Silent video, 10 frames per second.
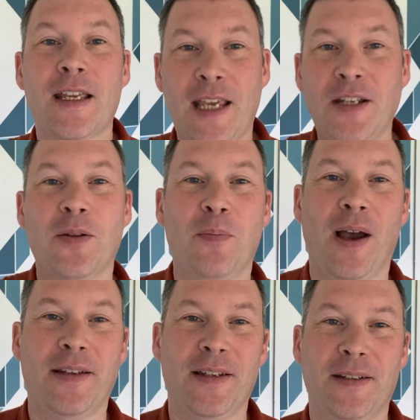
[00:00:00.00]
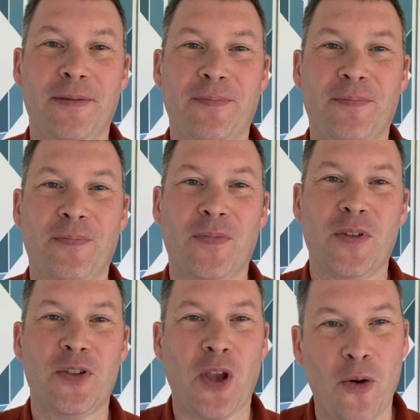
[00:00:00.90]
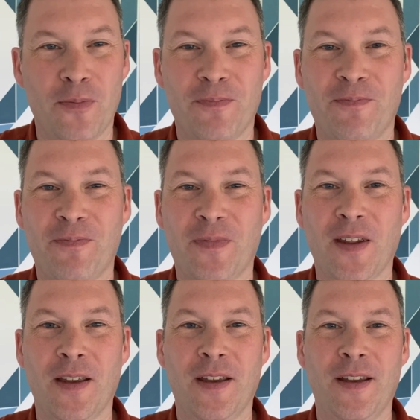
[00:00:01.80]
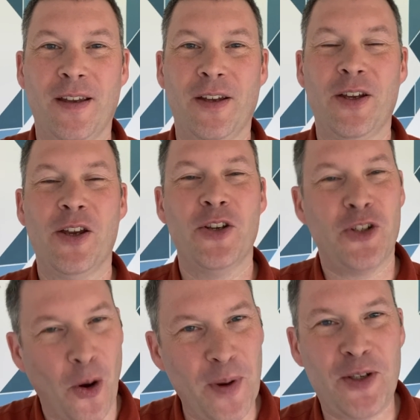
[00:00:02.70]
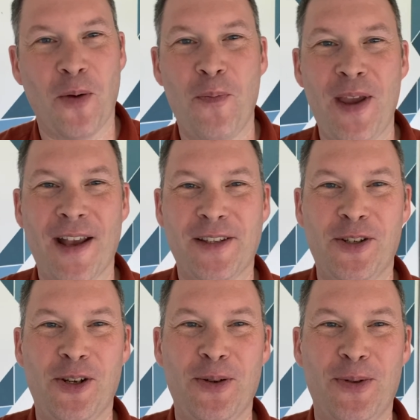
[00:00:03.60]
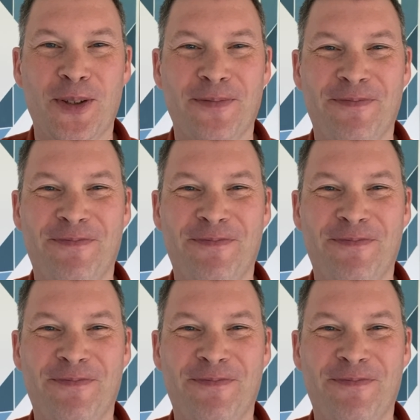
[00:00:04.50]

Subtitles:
Kingdom minded. So, show me some Beatitudes.